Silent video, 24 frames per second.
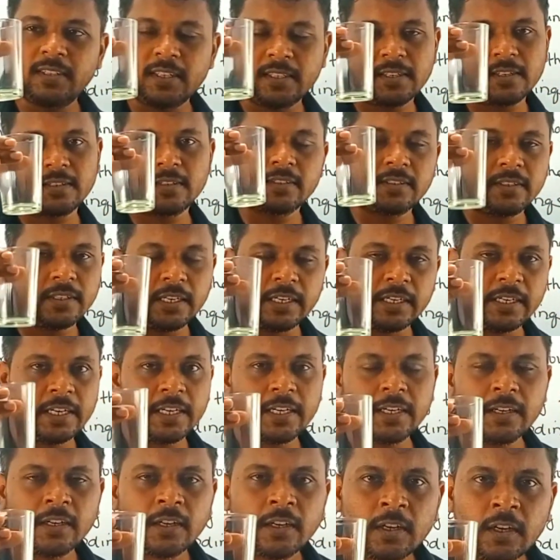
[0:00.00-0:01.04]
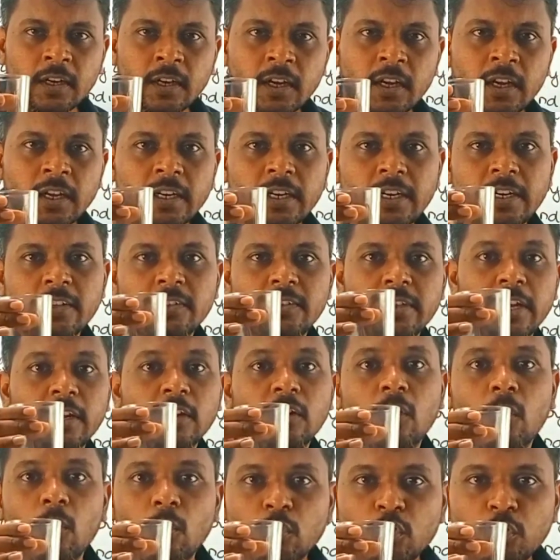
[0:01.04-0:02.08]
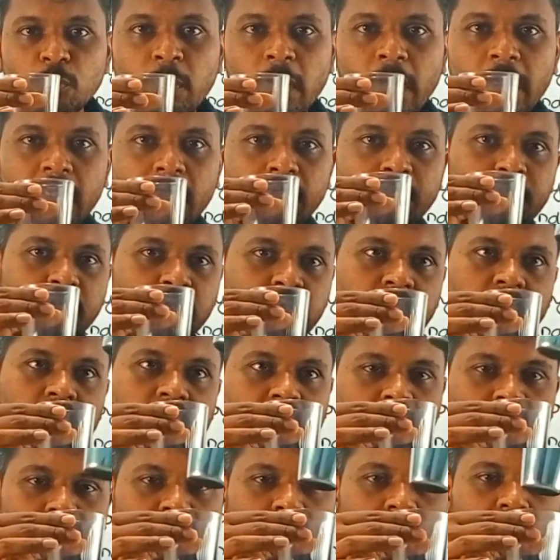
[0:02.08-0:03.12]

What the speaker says: this as a cylinder. It is enclosed by a piston. So